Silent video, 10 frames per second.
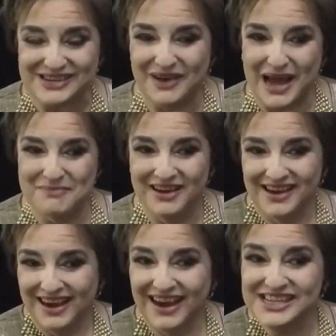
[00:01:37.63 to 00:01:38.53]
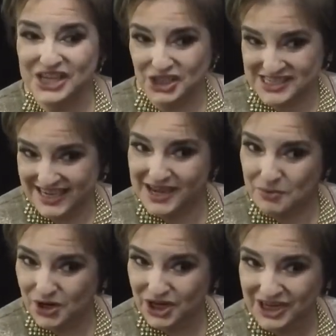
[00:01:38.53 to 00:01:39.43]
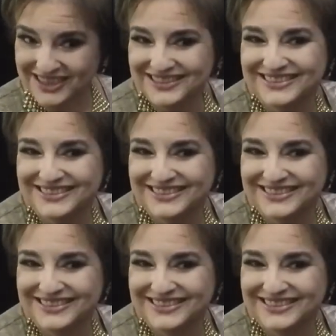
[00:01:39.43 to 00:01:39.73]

So I'm adulting at work.